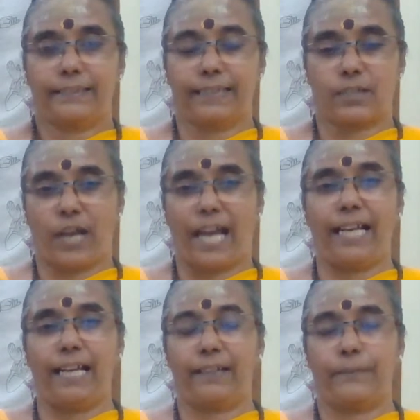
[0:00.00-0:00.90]
The
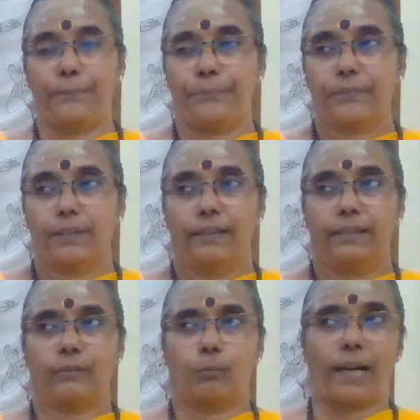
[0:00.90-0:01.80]
child,
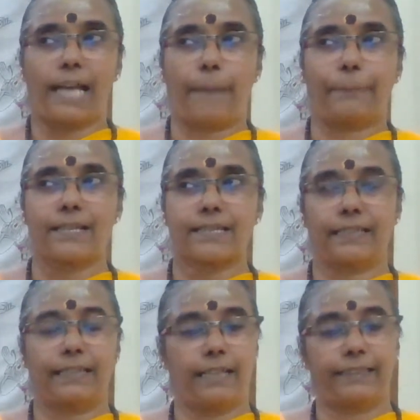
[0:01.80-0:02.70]
what happens
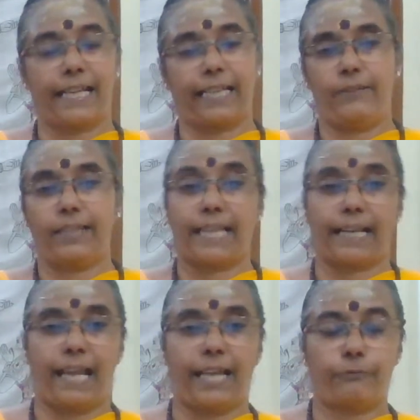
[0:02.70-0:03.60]
they are living
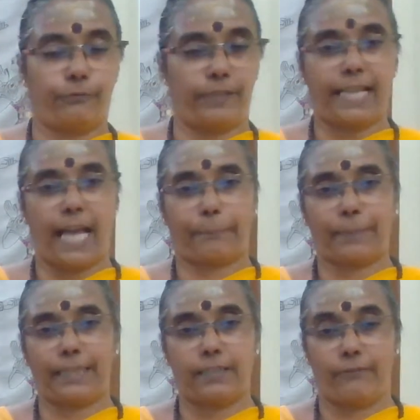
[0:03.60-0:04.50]
their life very
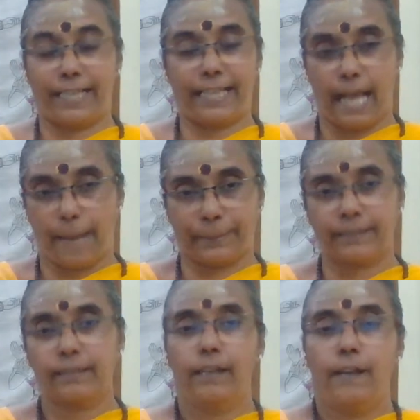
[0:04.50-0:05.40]
happily. The wedding
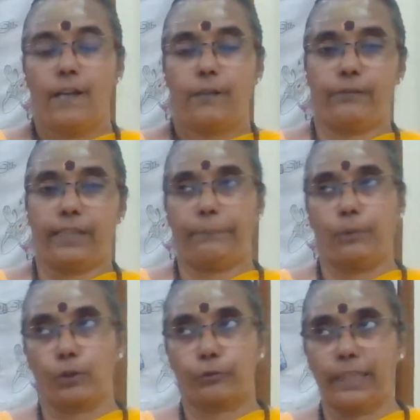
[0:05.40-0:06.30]
happened very
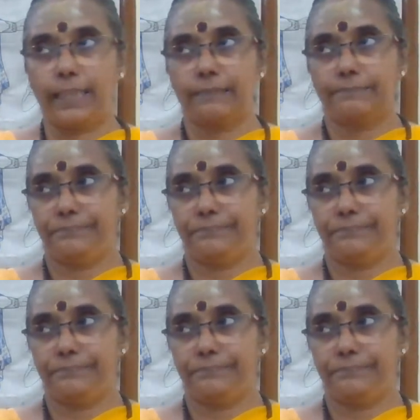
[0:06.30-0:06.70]
beautifully.